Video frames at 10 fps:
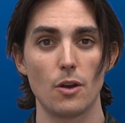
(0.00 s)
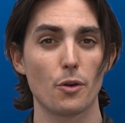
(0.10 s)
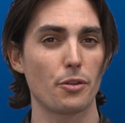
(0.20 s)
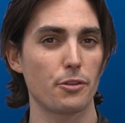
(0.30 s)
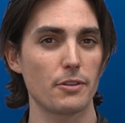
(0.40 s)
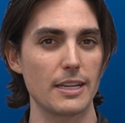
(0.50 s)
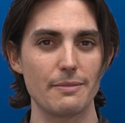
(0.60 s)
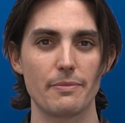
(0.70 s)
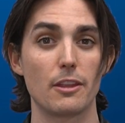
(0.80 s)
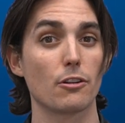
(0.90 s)
Or
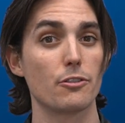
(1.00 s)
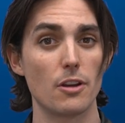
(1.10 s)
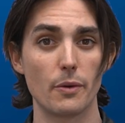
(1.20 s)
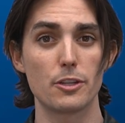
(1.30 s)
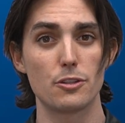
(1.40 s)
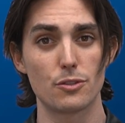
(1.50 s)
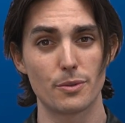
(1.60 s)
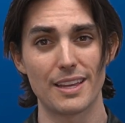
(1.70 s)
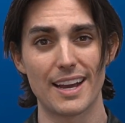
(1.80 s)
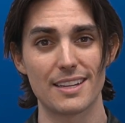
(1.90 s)
three, there are no issues
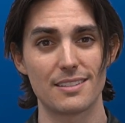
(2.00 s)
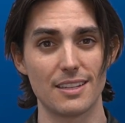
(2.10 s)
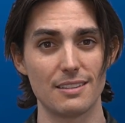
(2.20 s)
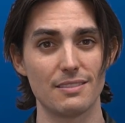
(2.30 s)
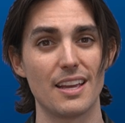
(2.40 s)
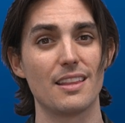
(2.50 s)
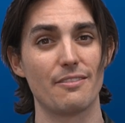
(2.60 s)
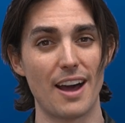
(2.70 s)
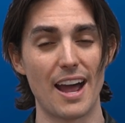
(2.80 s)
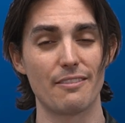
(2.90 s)
with the IC and
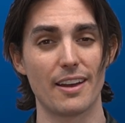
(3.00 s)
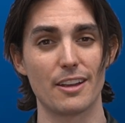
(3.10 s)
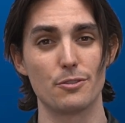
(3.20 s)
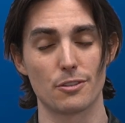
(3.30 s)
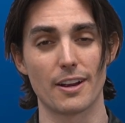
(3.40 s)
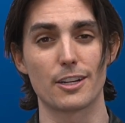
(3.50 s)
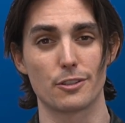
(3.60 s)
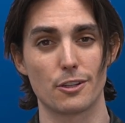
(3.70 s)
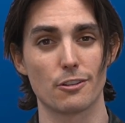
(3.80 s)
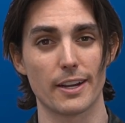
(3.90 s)
the high values are
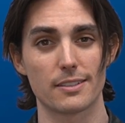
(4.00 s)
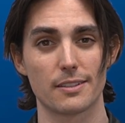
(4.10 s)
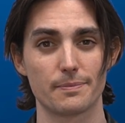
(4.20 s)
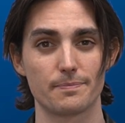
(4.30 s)
actually correct.